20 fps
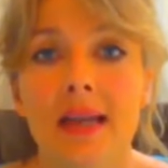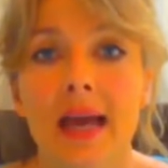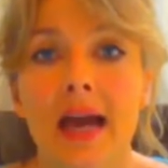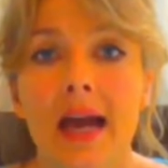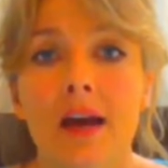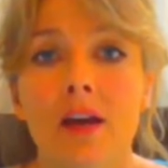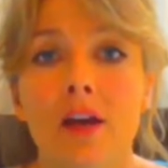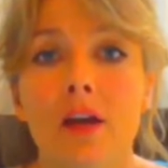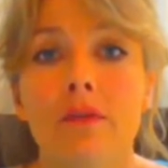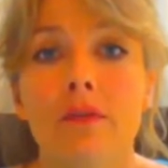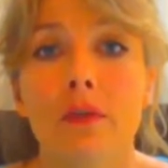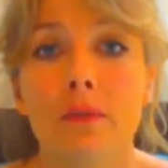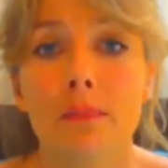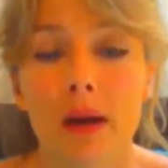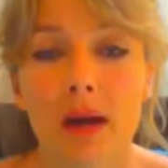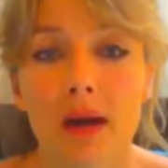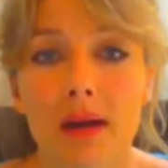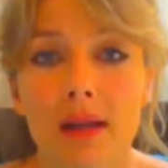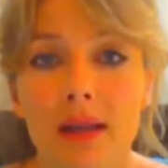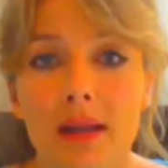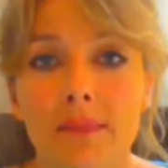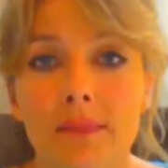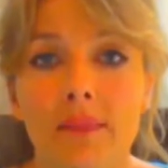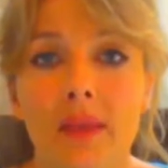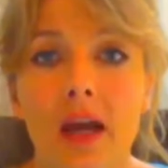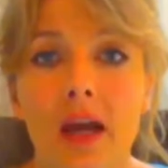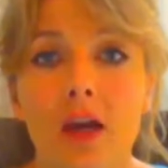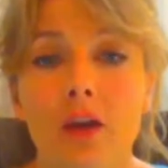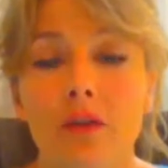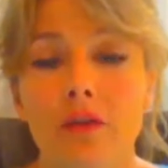out of your body,
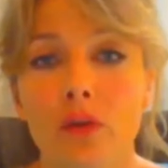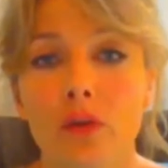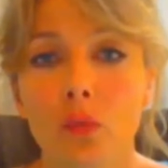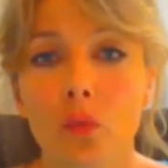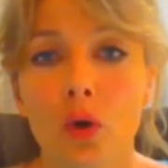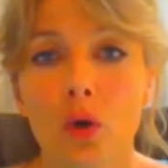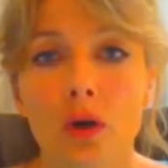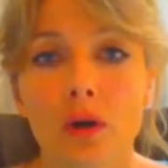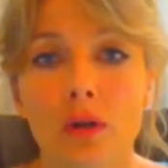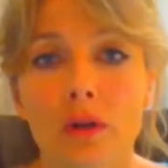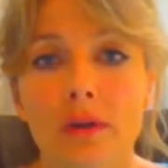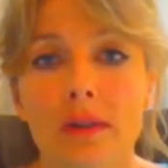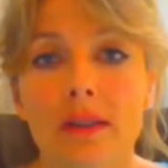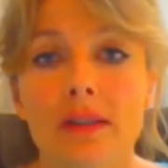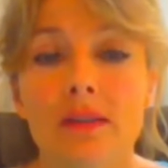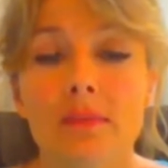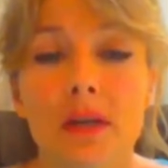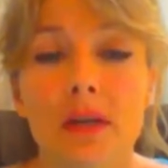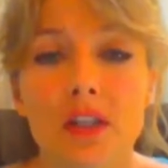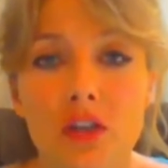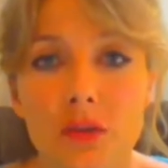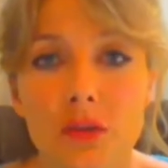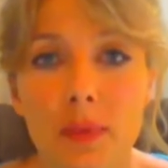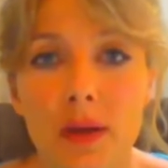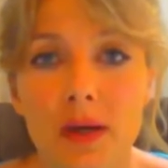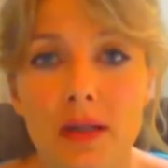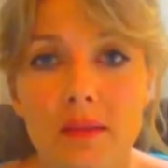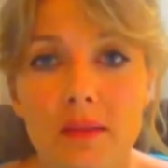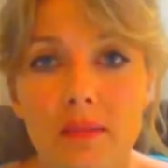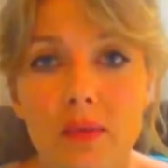out of your world as much as
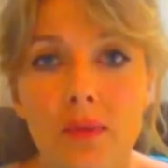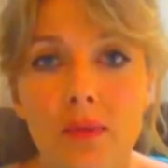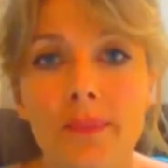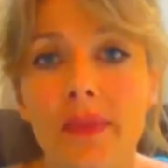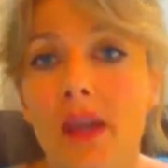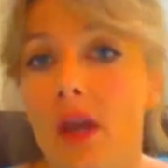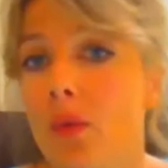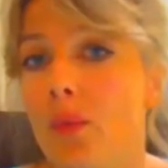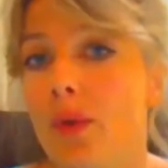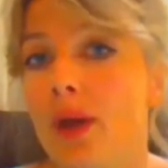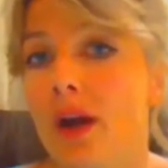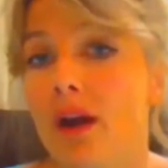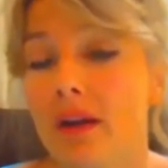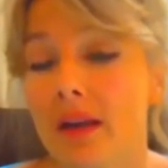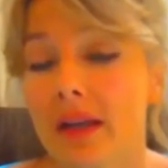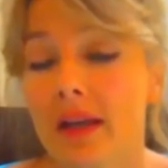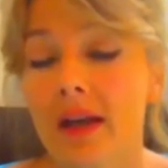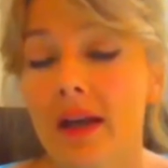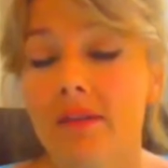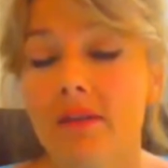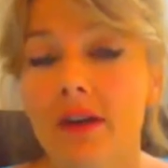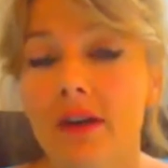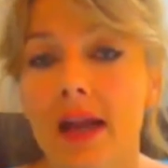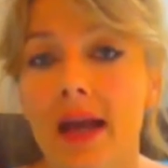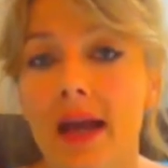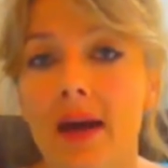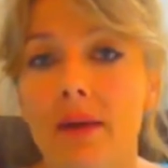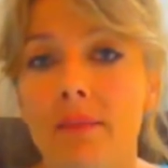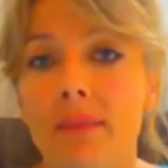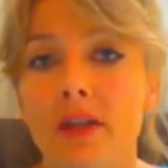possible. We already covered
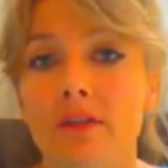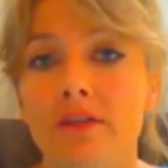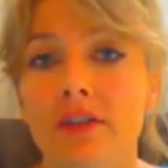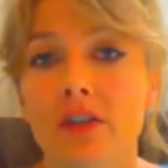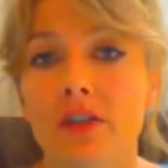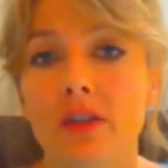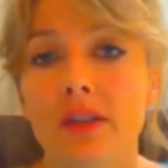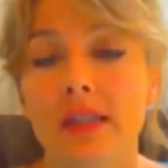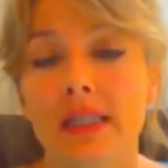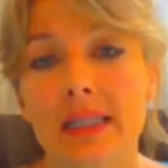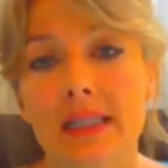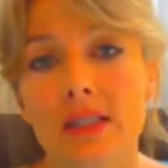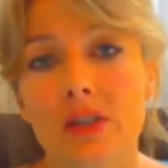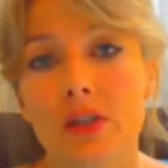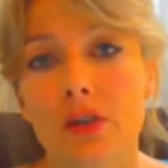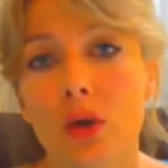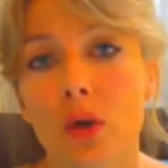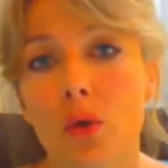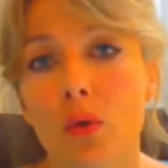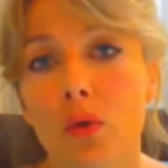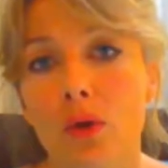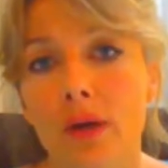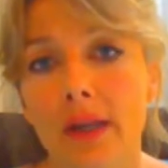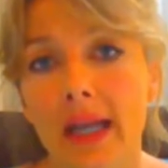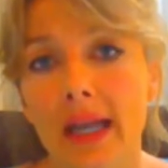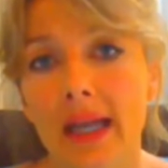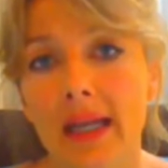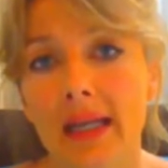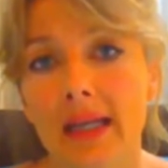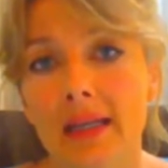how beneficial it is to go
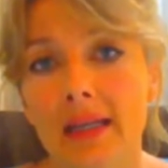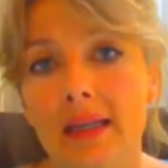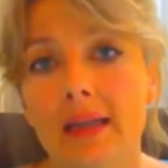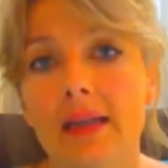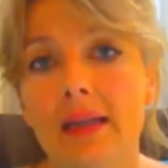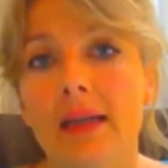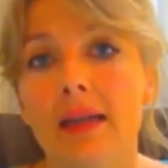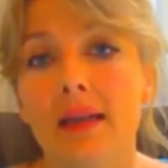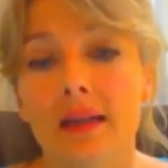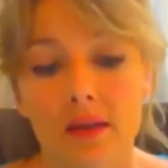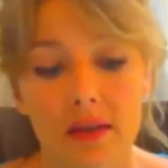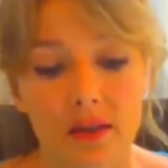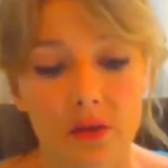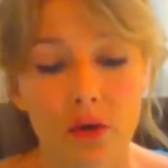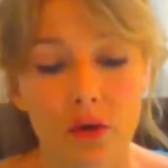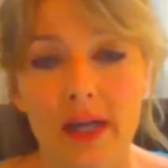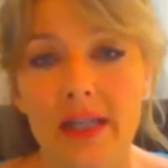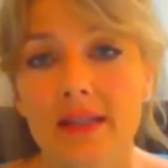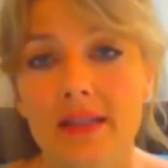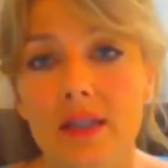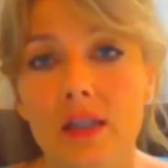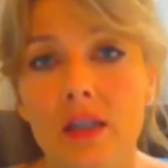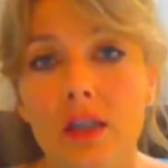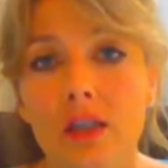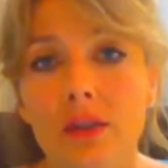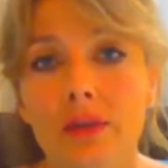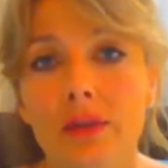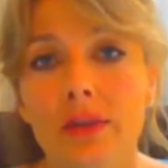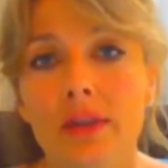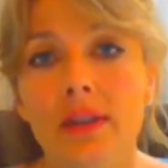organic, grains
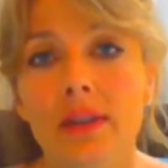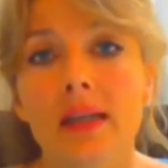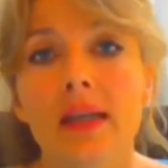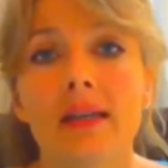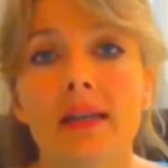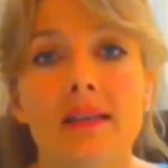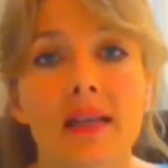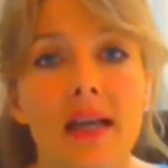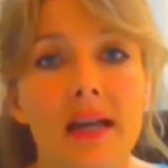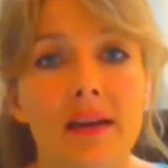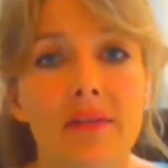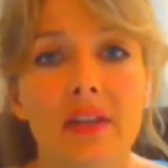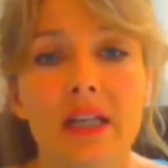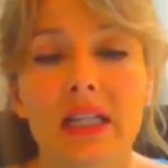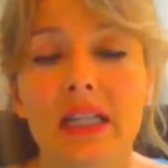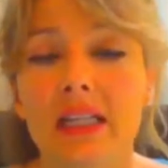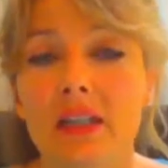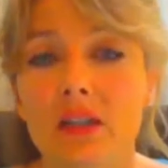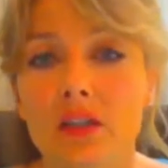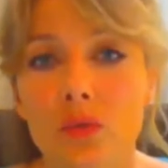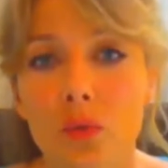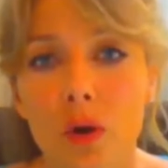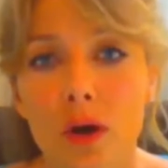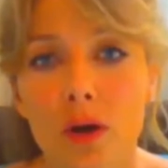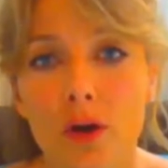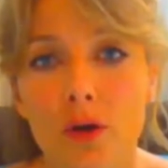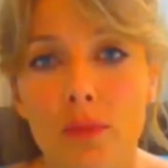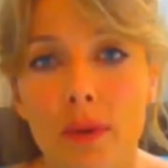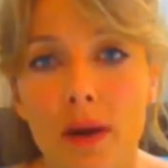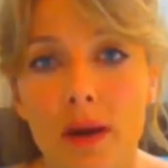included, to have the cleanest
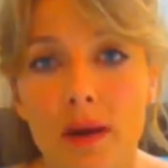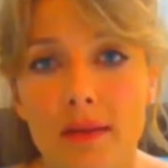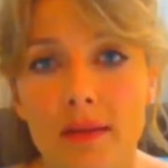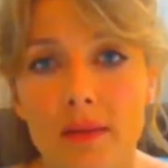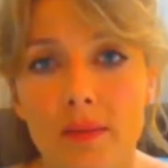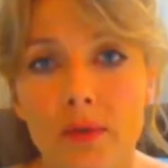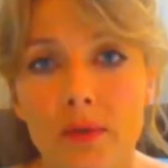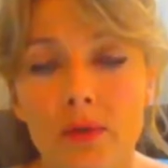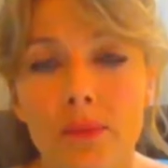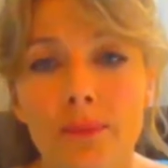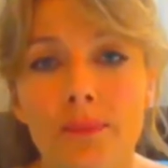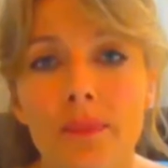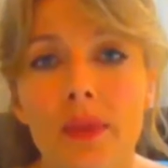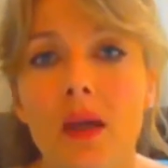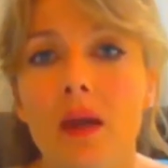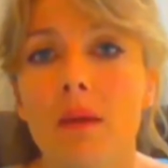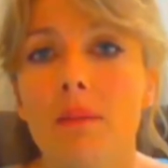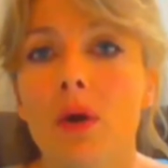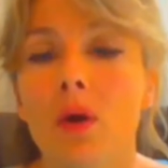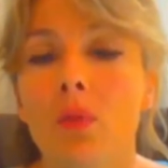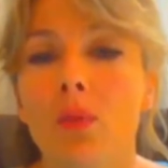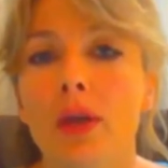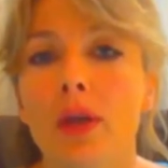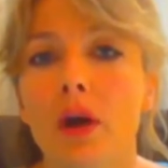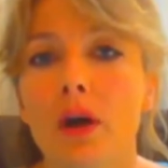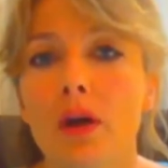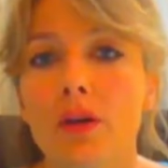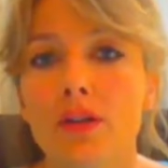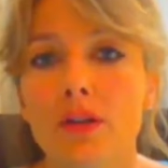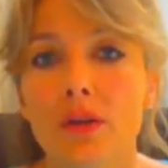water possible. But we
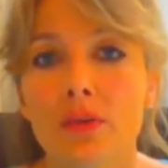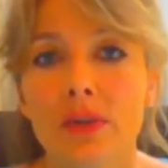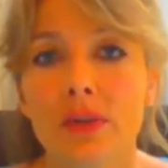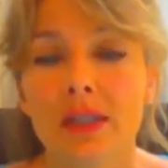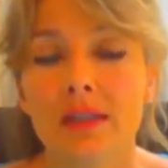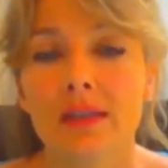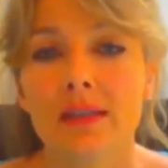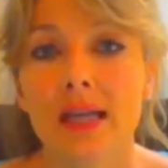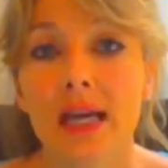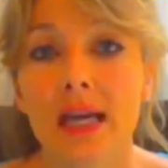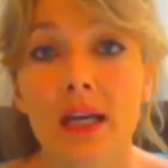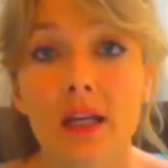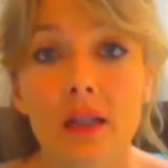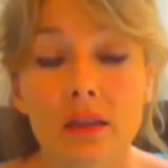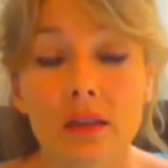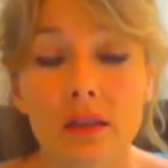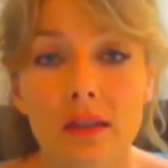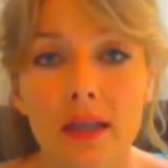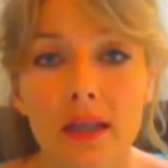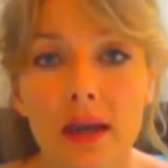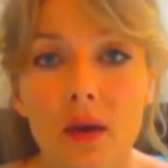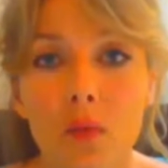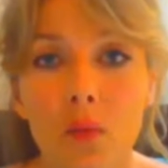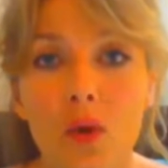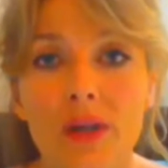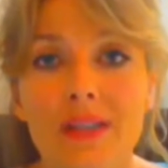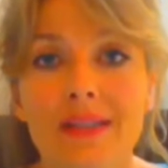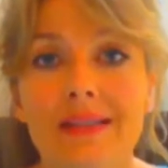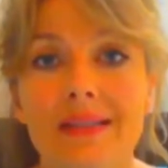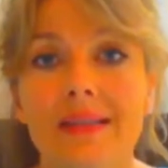also need to take a look at
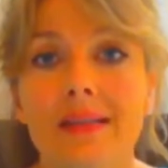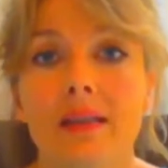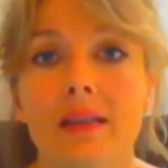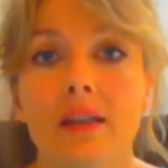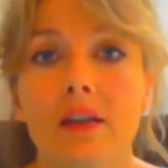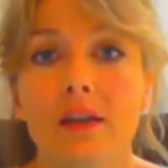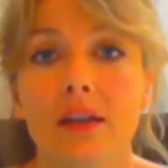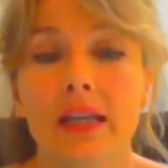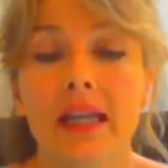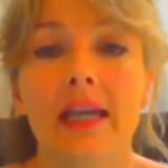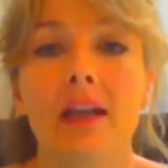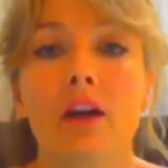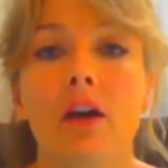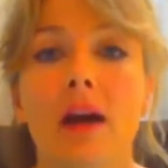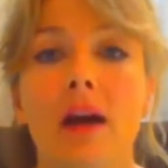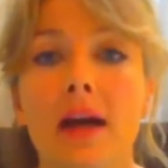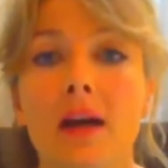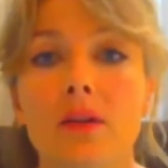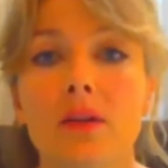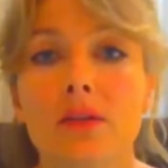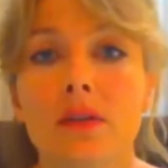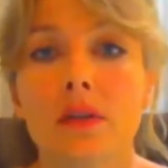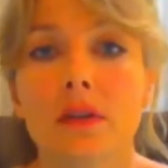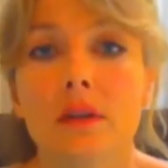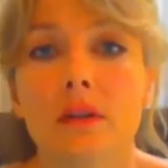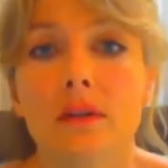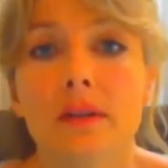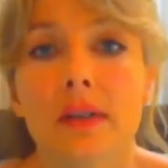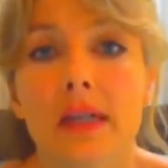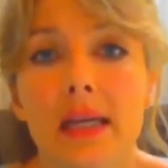what's lurking in our
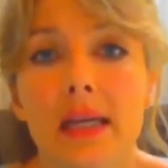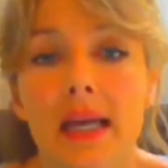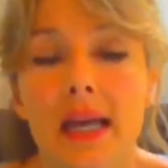household.